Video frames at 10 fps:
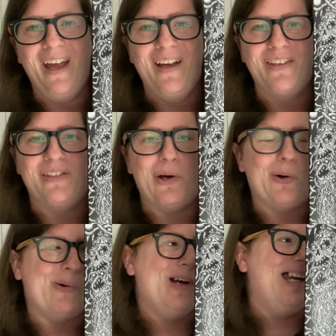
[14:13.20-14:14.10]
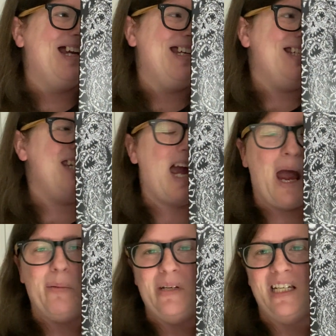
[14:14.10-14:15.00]
So yeah,
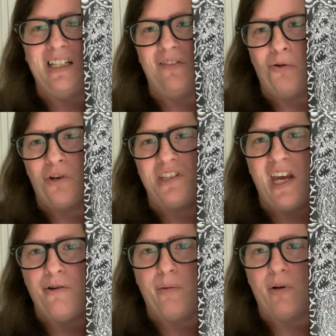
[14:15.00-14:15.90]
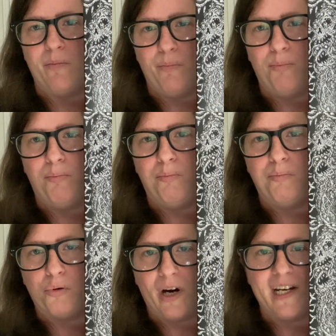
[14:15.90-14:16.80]
I mean, of course Gatecreeper
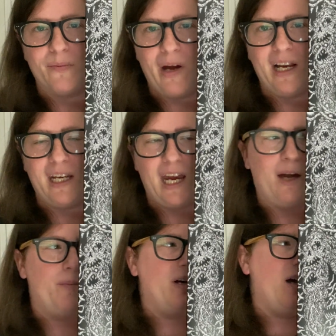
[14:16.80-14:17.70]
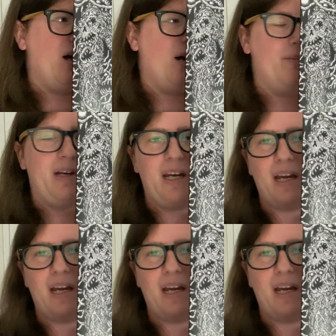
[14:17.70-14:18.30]
breaks Bandcamp.